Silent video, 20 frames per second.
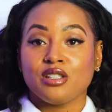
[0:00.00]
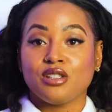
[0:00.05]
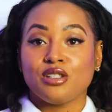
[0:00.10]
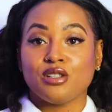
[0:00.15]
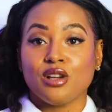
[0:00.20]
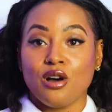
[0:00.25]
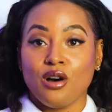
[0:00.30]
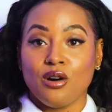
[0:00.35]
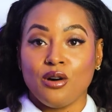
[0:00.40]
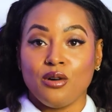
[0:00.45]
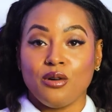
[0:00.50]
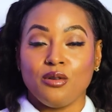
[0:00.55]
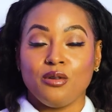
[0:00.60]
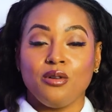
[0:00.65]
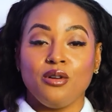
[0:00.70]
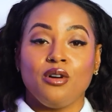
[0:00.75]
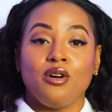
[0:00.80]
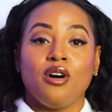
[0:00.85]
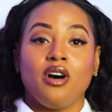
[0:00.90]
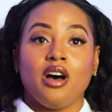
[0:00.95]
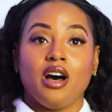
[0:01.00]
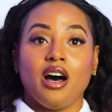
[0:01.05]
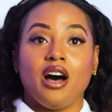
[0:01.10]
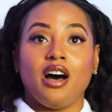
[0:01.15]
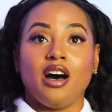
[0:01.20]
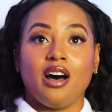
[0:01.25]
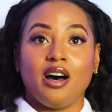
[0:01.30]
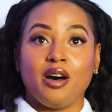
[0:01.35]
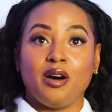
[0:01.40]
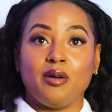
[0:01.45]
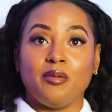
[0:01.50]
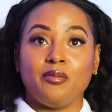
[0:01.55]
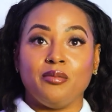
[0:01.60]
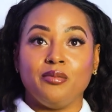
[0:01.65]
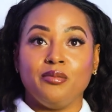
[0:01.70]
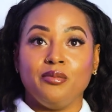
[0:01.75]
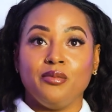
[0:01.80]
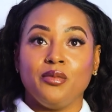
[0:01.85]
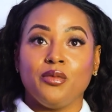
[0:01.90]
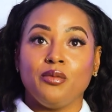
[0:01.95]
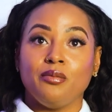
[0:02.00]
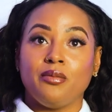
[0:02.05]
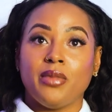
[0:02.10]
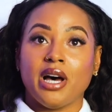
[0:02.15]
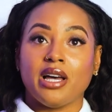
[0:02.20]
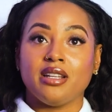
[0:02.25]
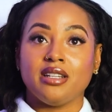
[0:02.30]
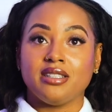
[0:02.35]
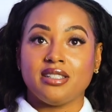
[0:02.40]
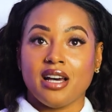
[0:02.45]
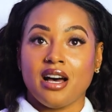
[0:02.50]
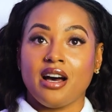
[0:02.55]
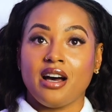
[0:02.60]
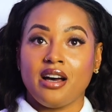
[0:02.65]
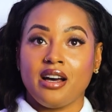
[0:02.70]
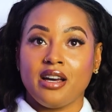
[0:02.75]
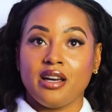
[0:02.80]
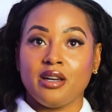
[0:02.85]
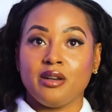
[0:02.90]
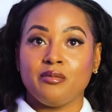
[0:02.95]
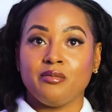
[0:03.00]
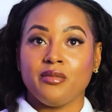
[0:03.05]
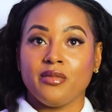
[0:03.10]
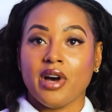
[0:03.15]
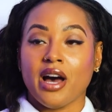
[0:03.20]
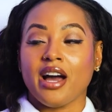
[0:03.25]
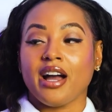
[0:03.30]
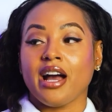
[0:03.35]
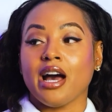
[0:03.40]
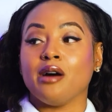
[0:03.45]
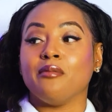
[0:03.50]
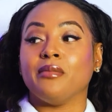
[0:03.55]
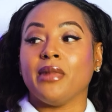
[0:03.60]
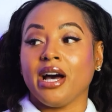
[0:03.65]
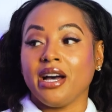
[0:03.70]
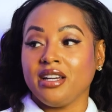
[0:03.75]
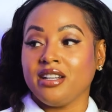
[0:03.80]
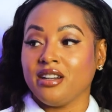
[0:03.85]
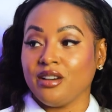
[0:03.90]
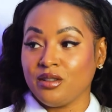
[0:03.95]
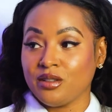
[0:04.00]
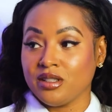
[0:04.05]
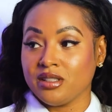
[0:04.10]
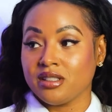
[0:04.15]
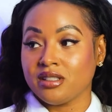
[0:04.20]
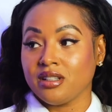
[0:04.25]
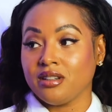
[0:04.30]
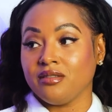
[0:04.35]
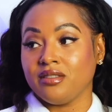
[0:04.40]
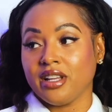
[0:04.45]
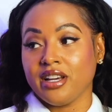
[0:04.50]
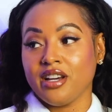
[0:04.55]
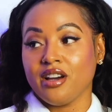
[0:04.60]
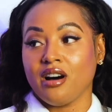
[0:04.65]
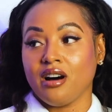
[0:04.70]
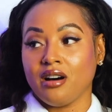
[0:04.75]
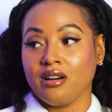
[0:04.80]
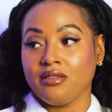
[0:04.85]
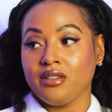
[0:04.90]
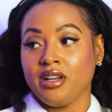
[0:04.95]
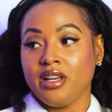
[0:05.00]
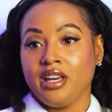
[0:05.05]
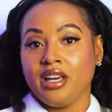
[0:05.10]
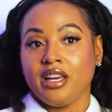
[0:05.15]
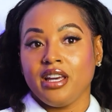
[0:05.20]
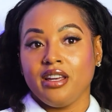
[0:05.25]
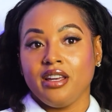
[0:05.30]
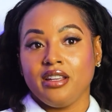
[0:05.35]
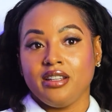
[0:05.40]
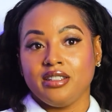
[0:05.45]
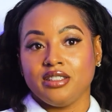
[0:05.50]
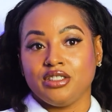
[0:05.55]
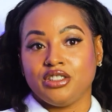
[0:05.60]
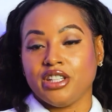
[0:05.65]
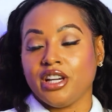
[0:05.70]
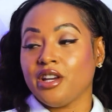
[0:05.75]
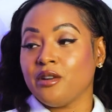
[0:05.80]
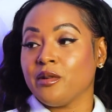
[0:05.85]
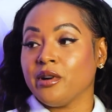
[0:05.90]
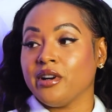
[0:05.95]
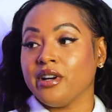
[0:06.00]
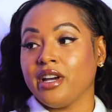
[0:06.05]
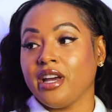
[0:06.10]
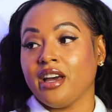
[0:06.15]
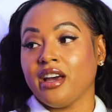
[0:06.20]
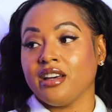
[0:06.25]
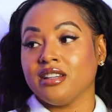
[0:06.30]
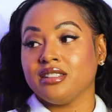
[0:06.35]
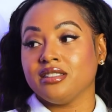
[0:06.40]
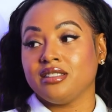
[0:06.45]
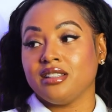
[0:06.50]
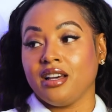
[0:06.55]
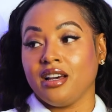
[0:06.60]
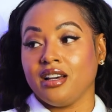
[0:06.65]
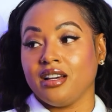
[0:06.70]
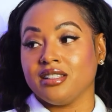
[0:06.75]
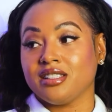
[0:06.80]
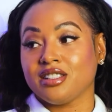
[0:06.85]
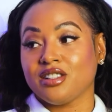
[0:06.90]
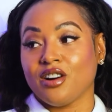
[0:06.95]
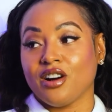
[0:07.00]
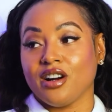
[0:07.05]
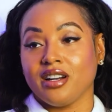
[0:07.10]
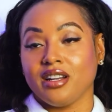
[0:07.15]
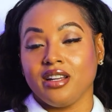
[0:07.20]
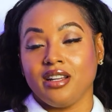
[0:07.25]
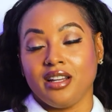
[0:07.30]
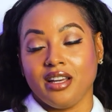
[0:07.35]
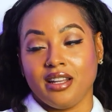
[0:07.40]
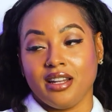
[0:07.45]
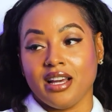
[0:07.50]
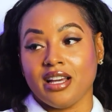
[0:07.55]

So by the time I got my notice of layoff, January had started, and